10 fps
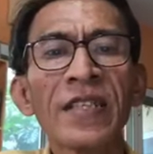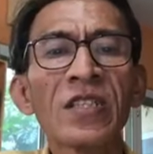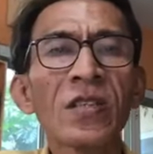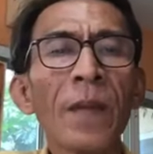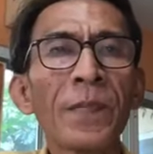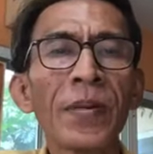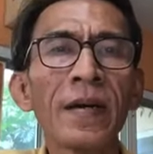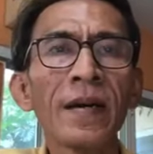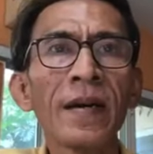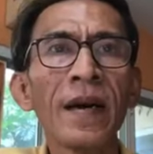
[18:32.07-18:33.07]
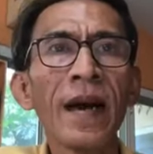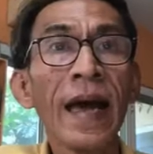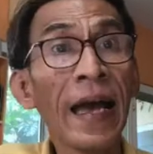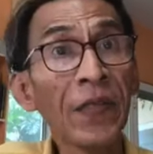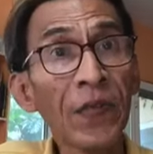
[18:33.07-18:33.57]
and stopped
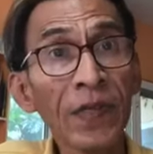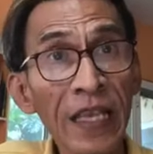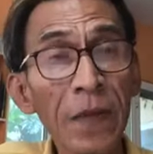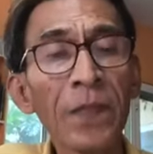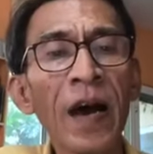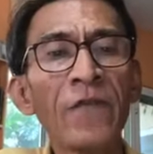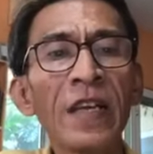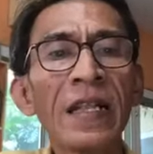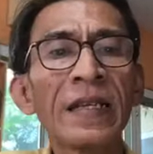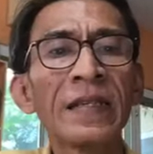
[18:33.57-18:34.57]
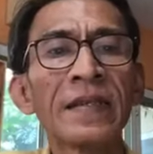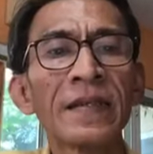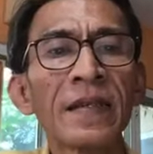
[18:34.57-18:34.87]
at the pavilion.